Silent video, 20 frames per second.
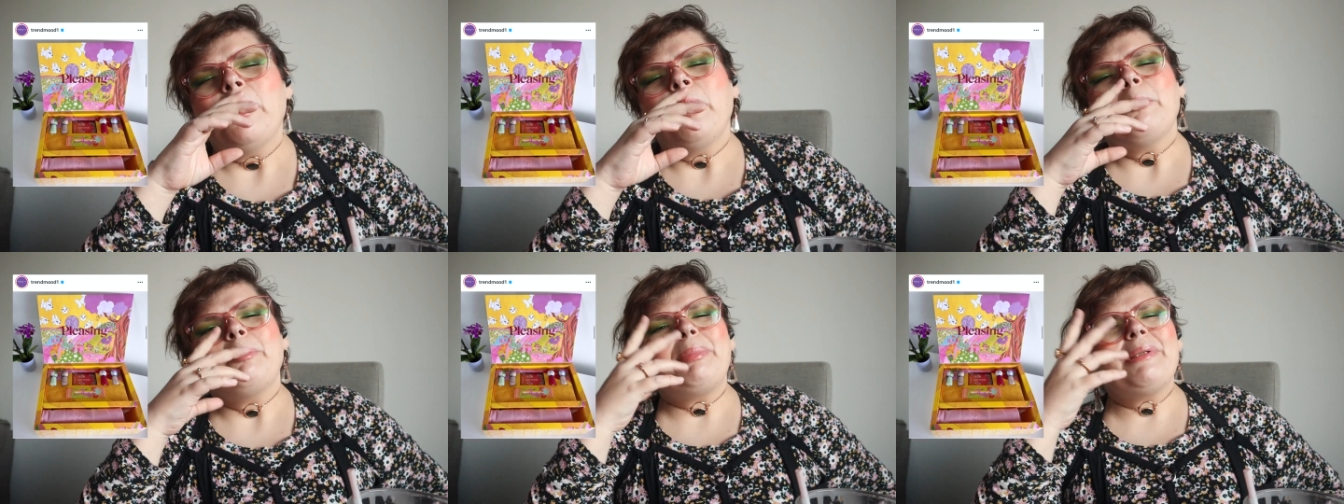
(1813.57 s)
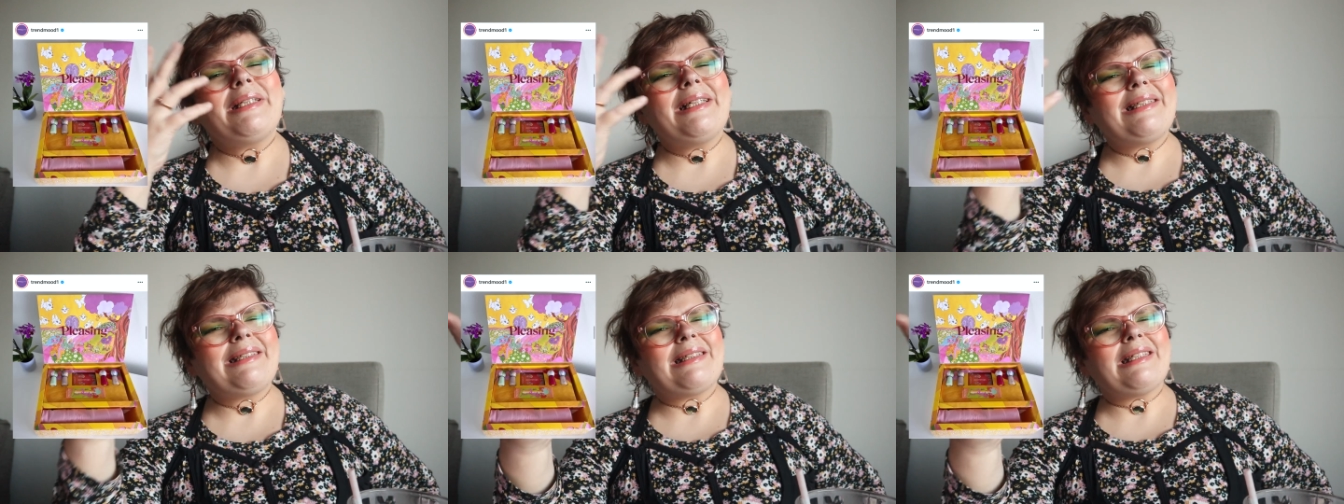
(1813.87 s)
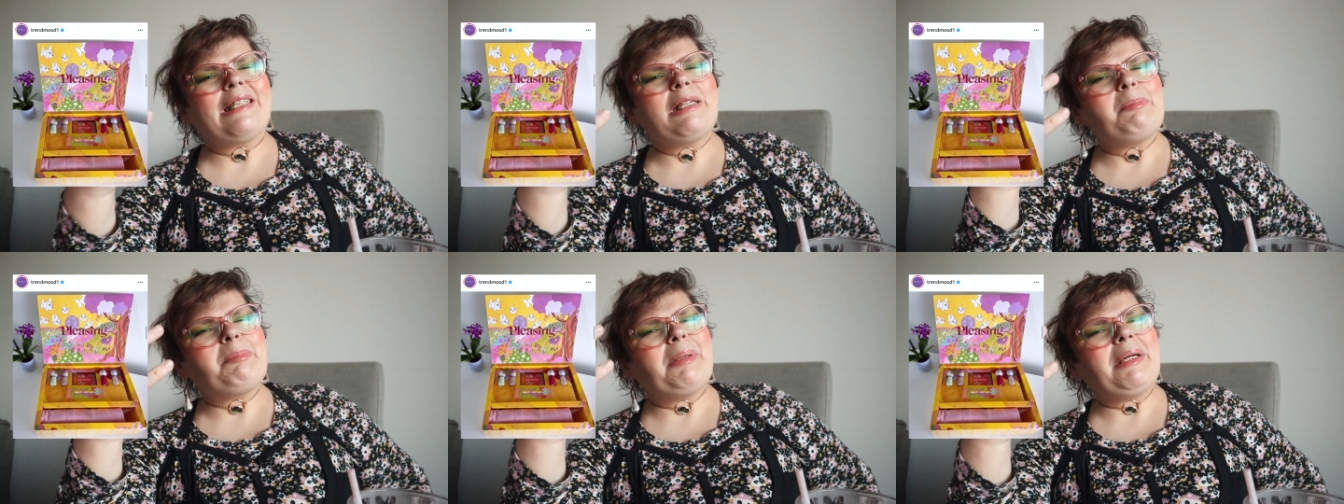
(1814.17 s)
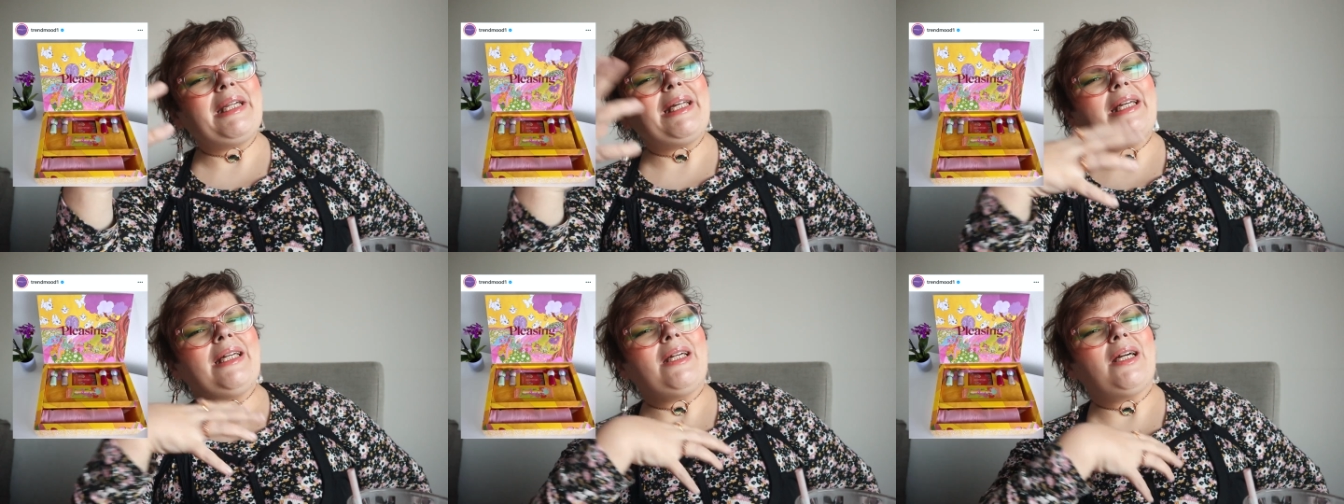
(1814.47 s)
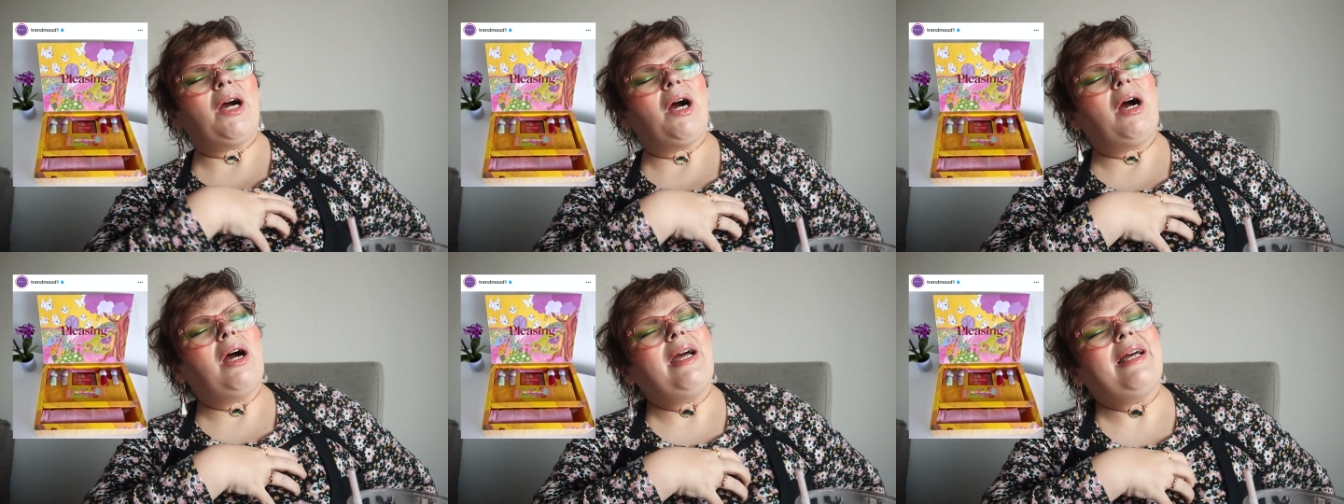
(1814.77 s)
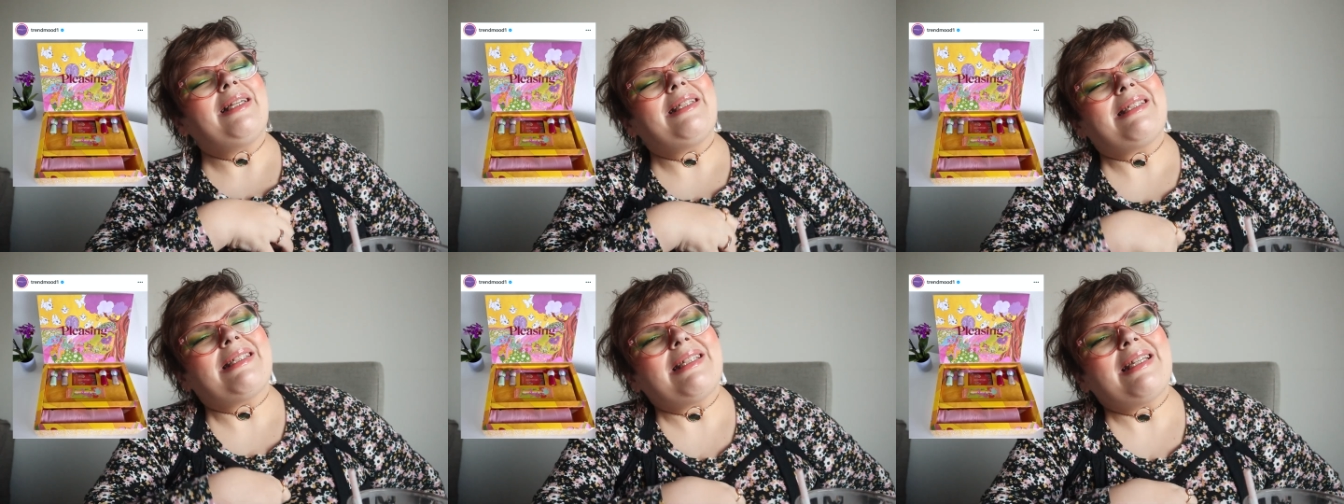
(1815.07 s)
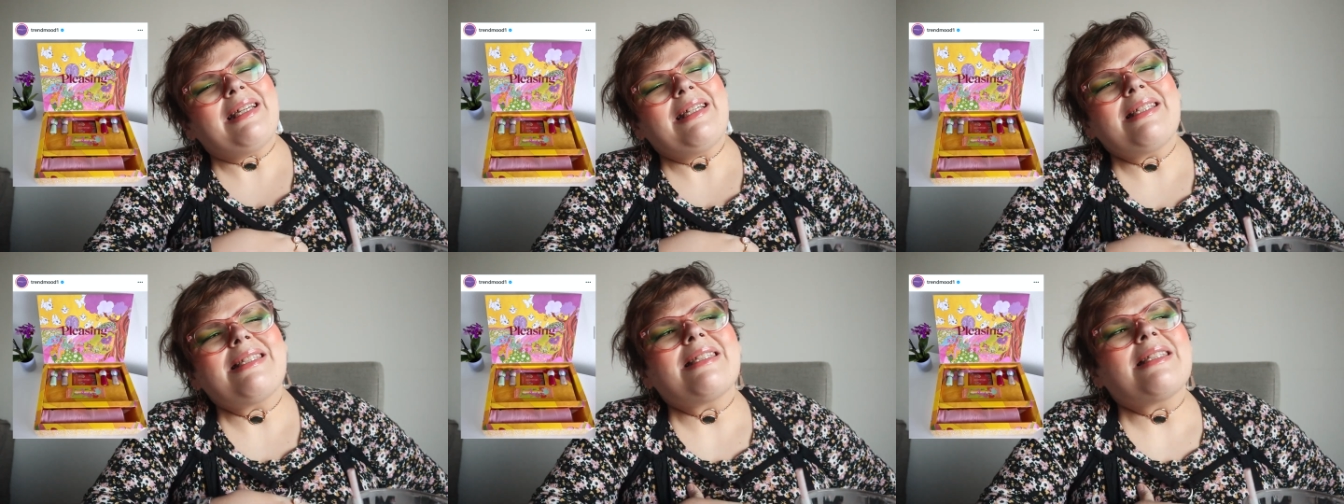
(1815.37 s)
But is anybody, is,
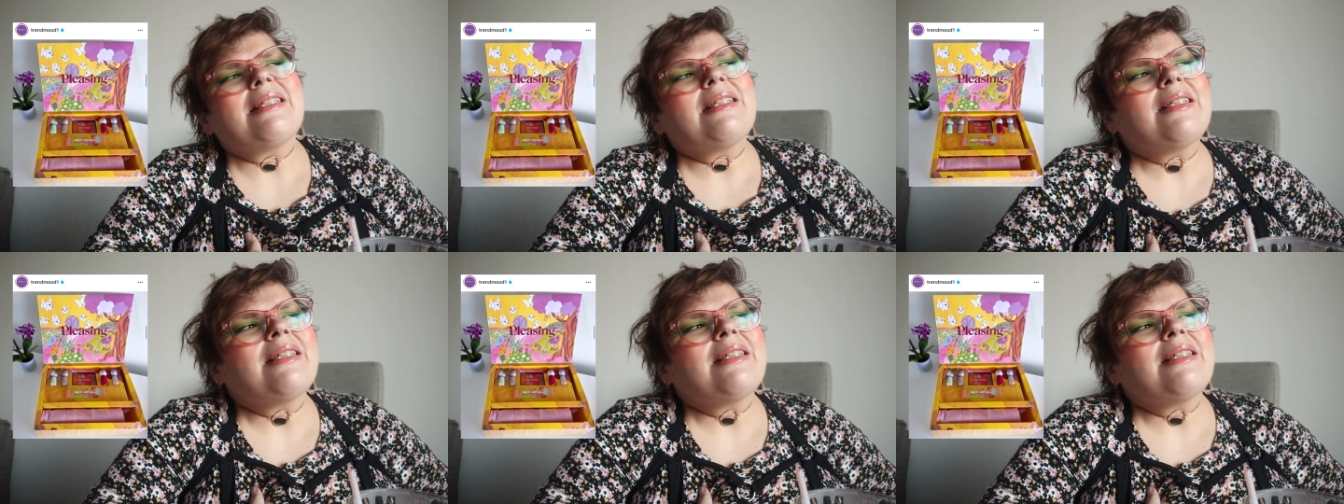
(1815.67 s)
is,